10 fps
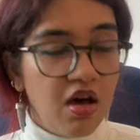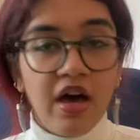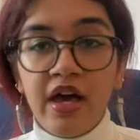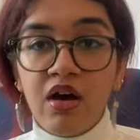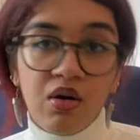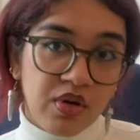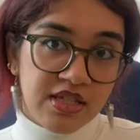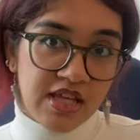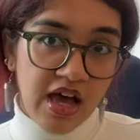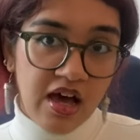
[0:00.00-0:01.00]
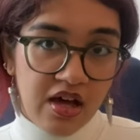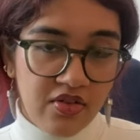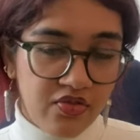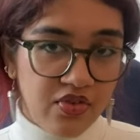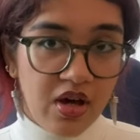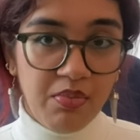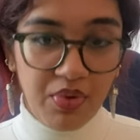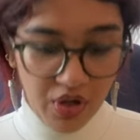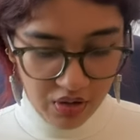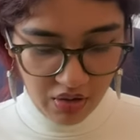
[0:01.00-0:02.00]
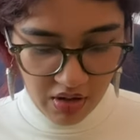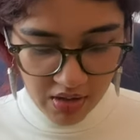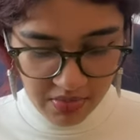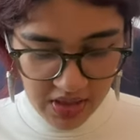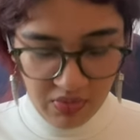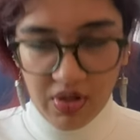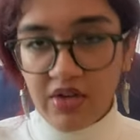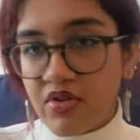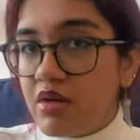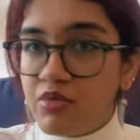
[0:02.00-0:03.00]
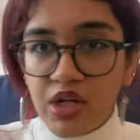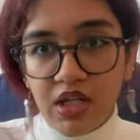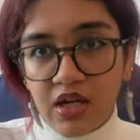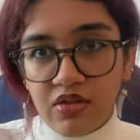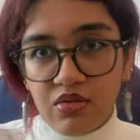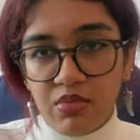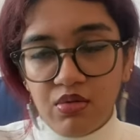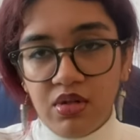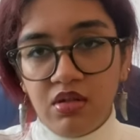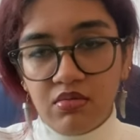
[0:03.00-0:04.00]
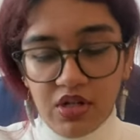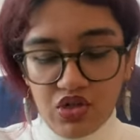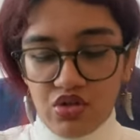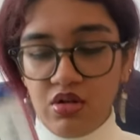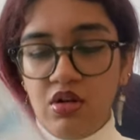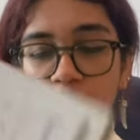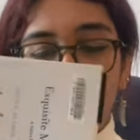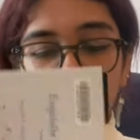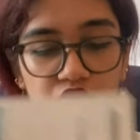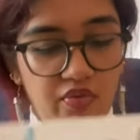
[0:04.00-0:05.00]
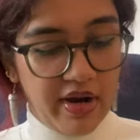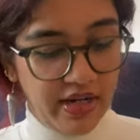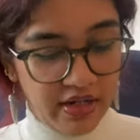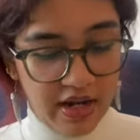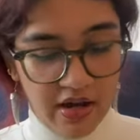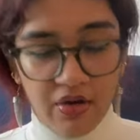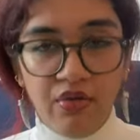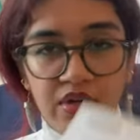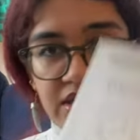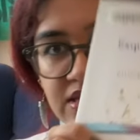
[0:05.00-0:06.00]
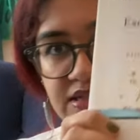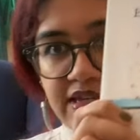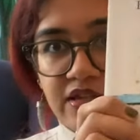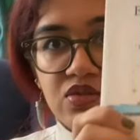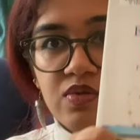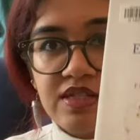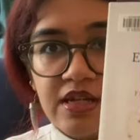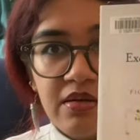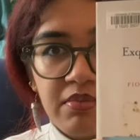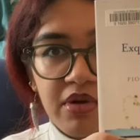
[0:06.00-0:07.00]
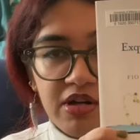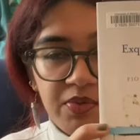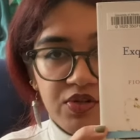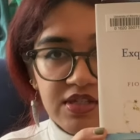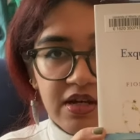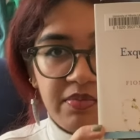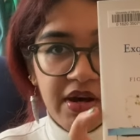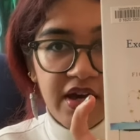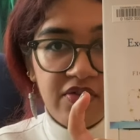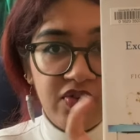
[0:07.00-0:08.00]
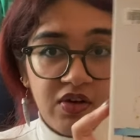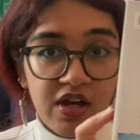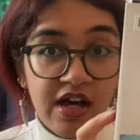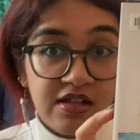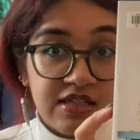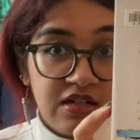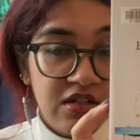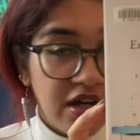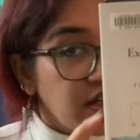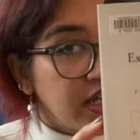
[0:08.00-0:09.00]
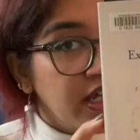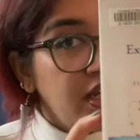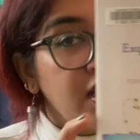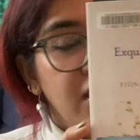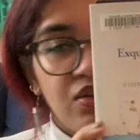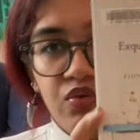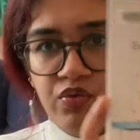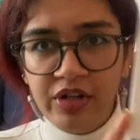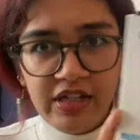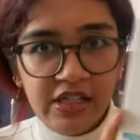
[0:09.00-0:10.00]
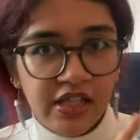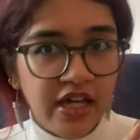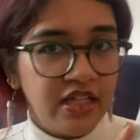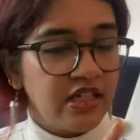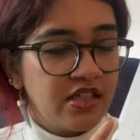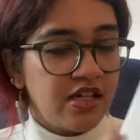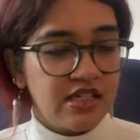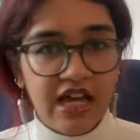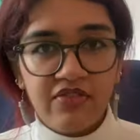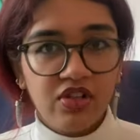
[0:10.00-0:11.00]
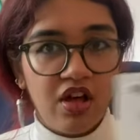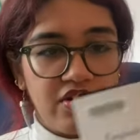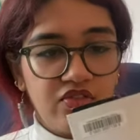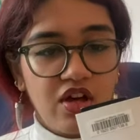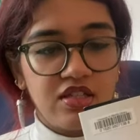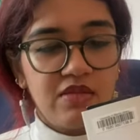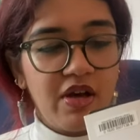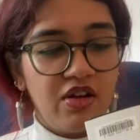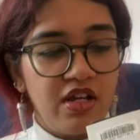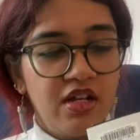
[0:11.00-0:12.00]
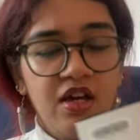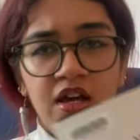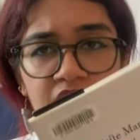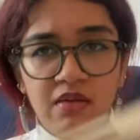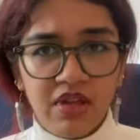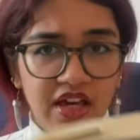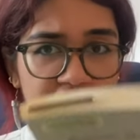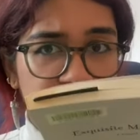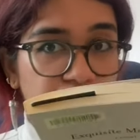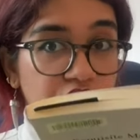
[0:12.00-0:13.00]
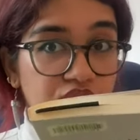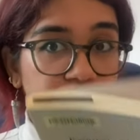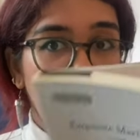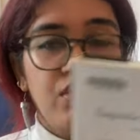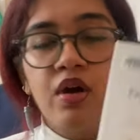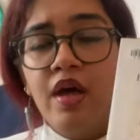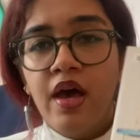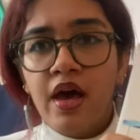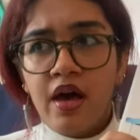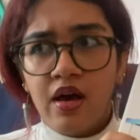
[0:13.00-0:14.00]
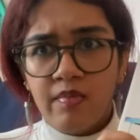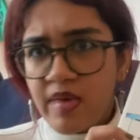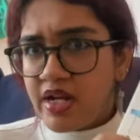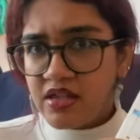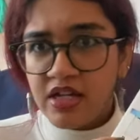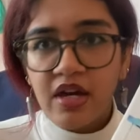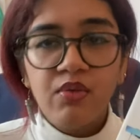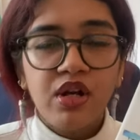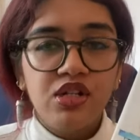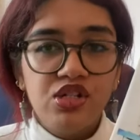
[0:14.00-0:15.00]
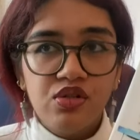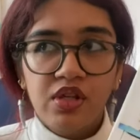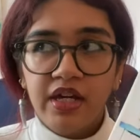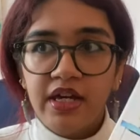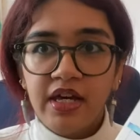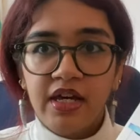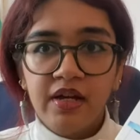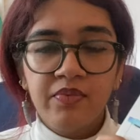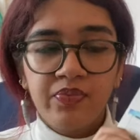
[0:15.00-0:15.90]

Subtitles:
I always have a book on me, whatever I'm reading at the moment, which right now is Exquisite Mariposa by Fiona Alison Duncan. Really liking this, have a lot of thoughts about it. I'm like halfway through, and I think I wanna do like a